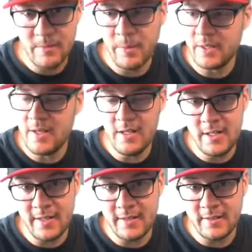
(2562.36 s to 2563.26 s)
But he
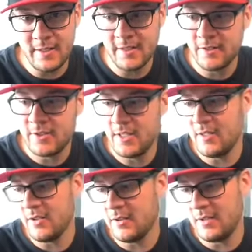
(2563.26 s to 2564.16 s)
didn't. He
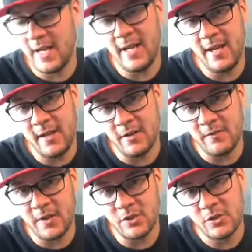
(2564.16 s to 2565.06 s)
continued ahead of
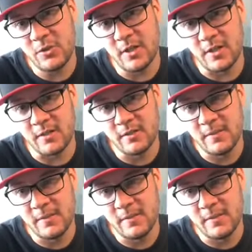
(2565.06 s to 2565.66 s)
those two cars.